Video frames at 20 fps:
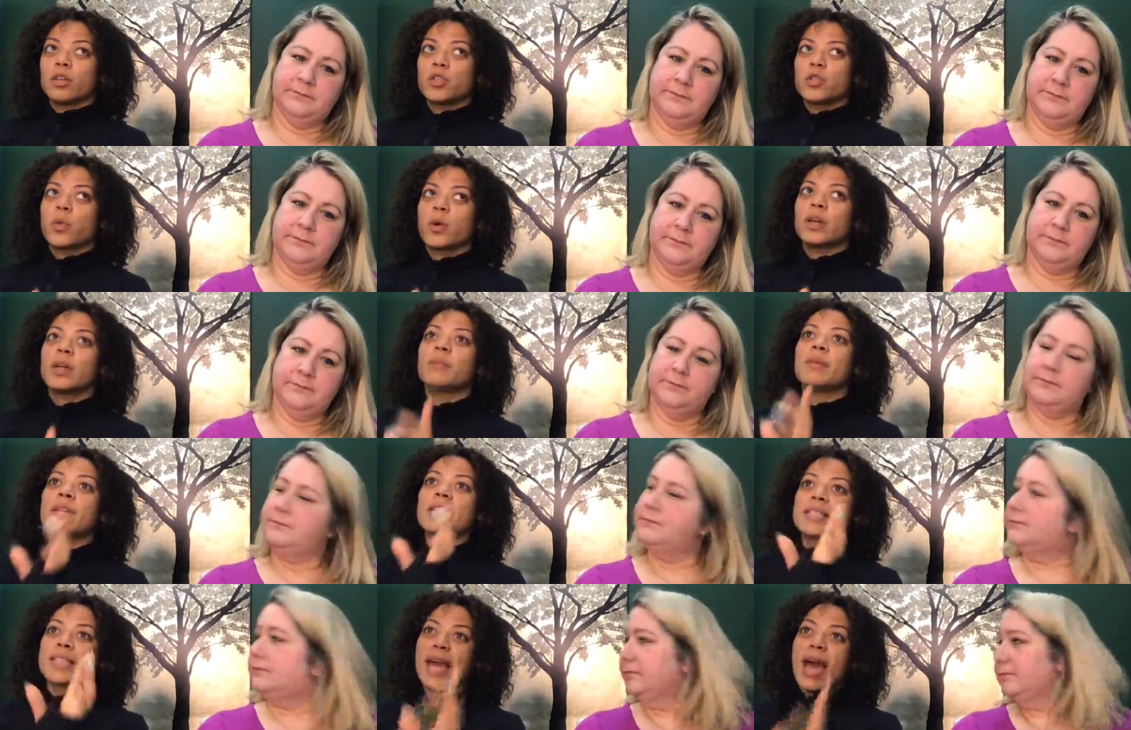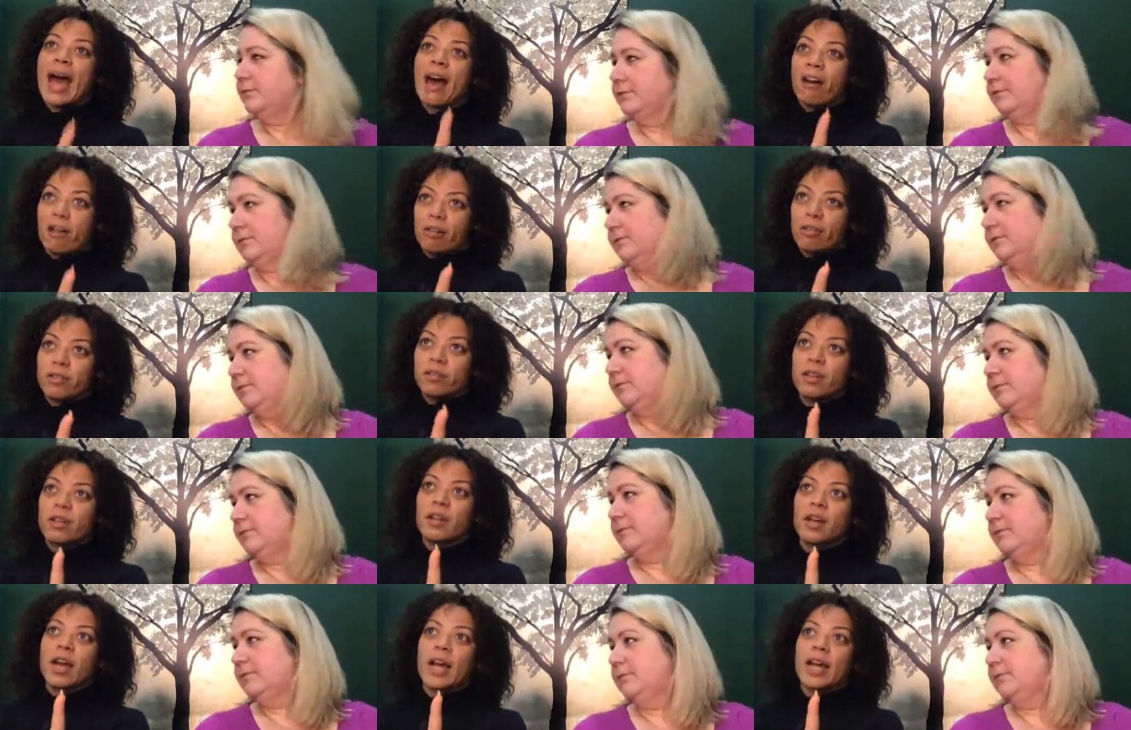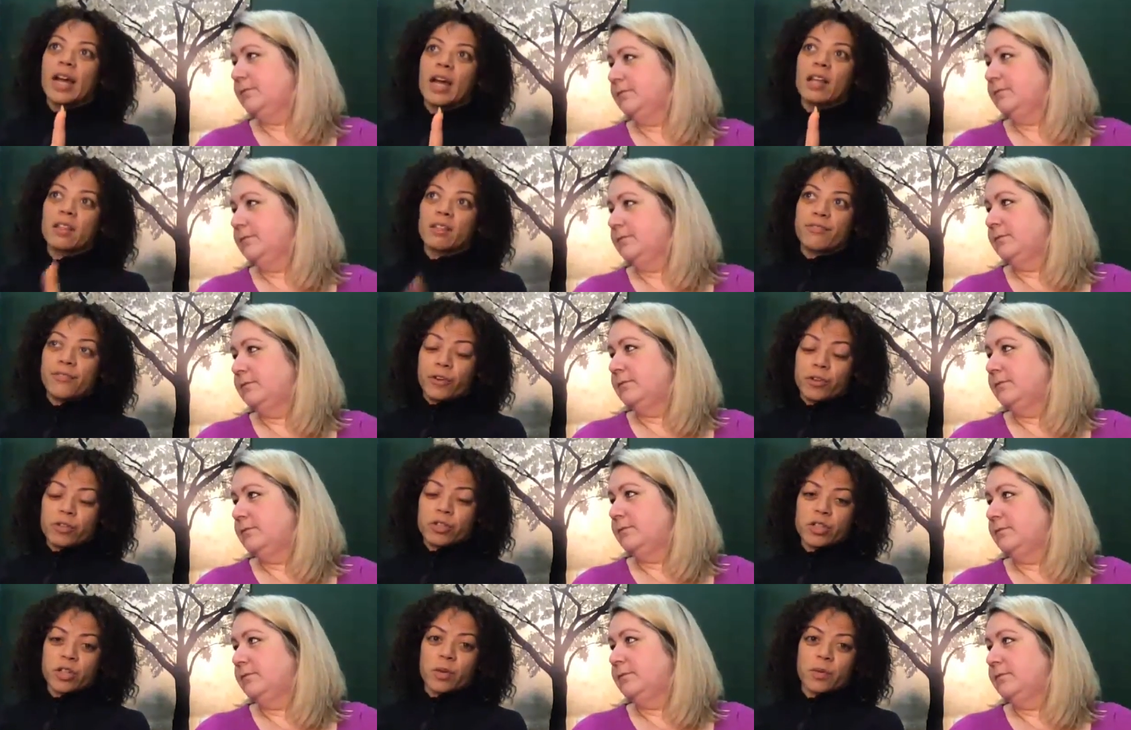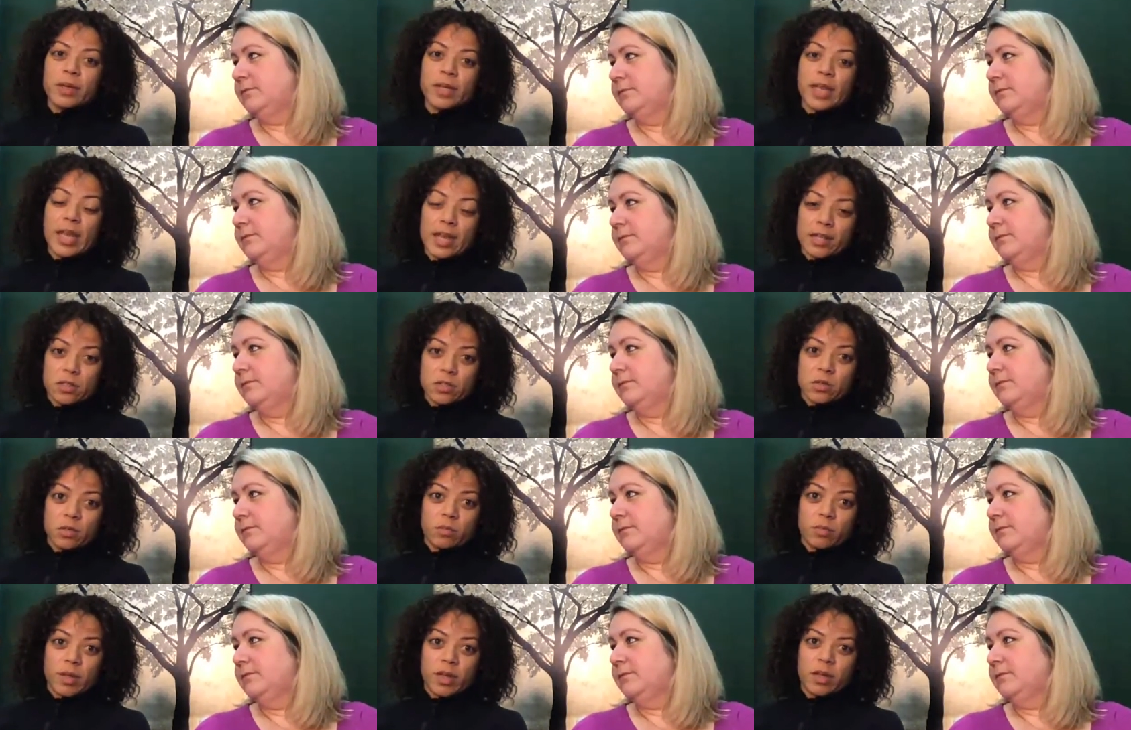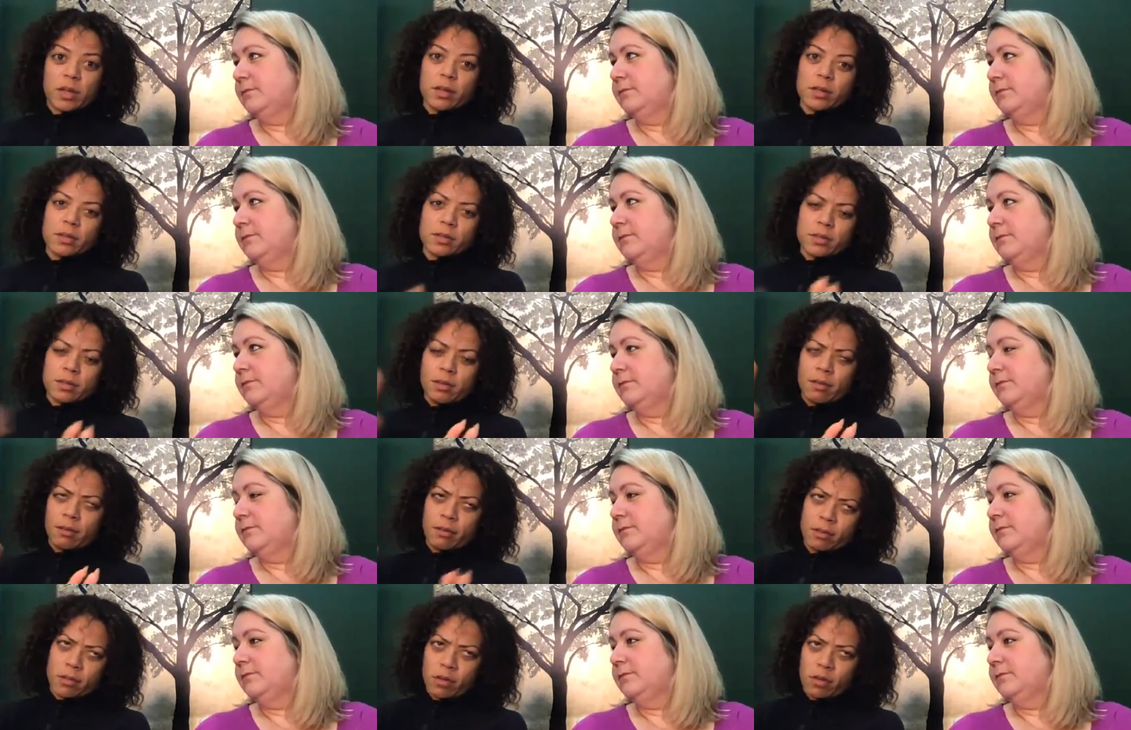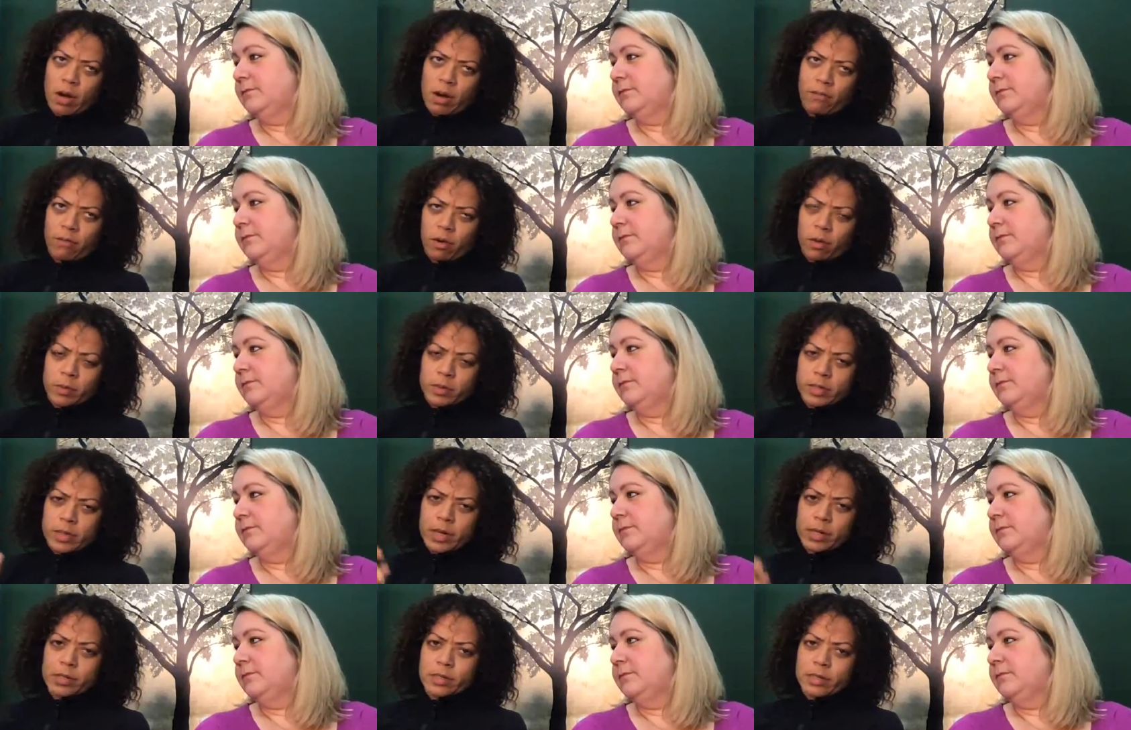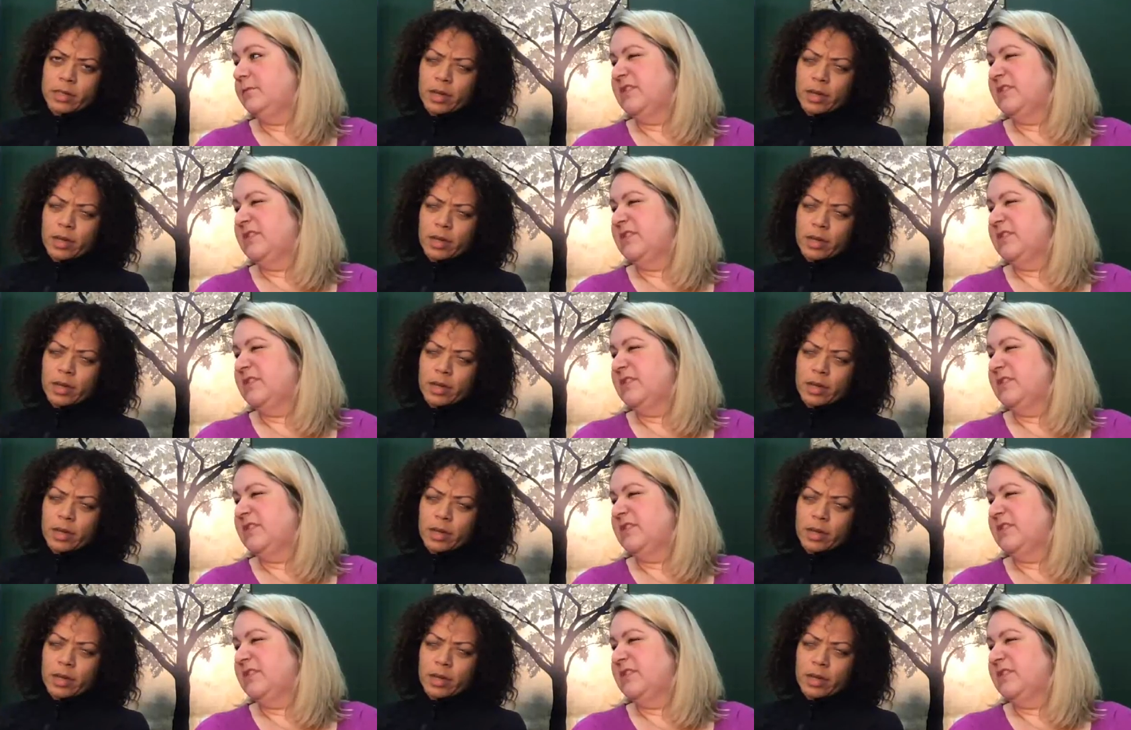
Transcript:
Speaker 1: 20 minutes out. I got the first showing canceled because the driveway was icy.